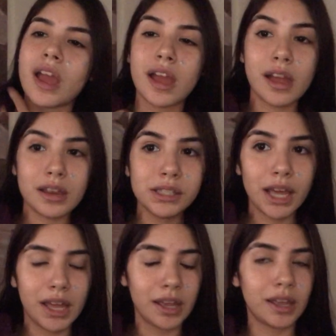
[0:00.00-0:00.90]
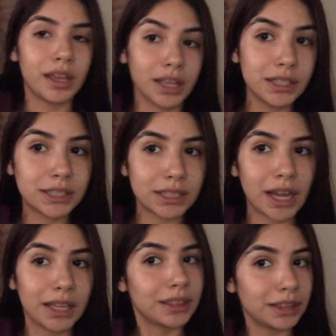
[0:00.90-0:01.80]
and it's
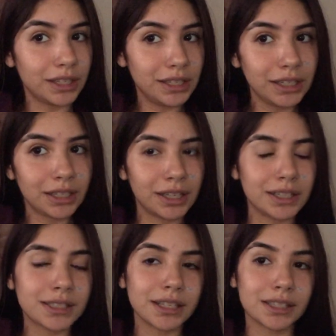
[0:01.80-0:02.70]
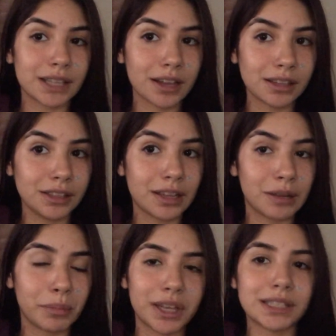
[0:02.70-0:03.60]
i think it's exactly
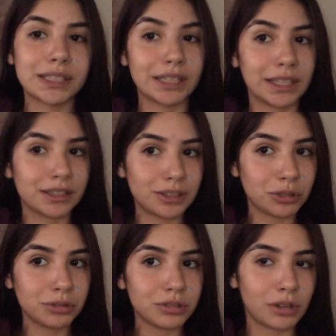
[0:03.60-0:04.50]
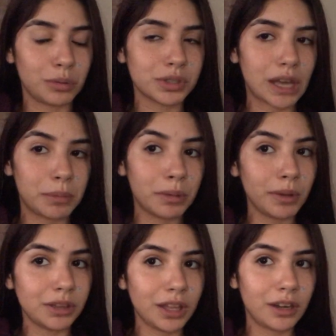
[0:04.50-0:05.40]
like my skin tone so i was happy
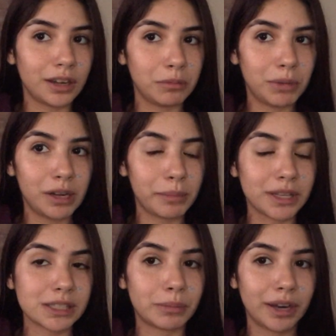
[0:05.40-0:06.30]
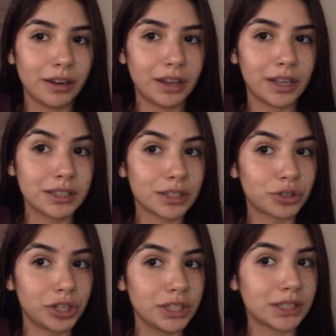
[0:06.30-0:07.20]
about that and it made my smile lines
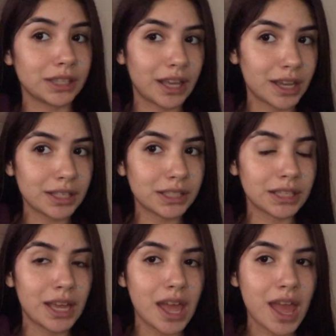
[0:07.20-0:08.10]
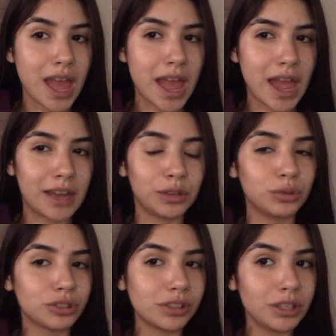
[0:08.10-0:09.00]
crease less and
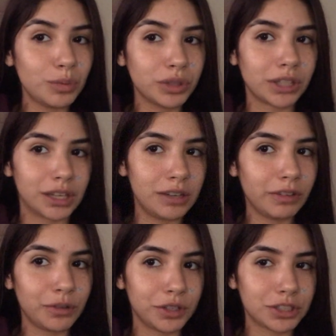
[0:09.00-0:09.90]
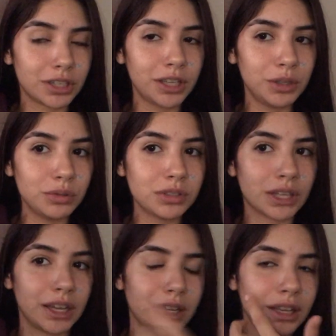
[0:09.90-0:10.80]
usually with any foundation i
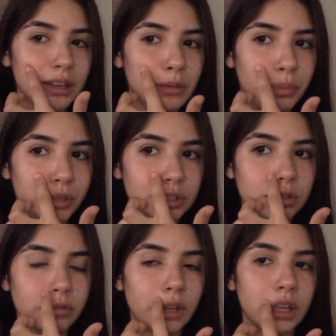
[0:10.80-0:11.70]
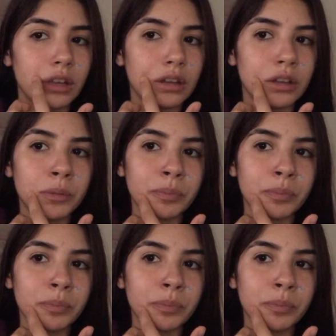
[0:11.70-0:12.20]
use i get a bunch of like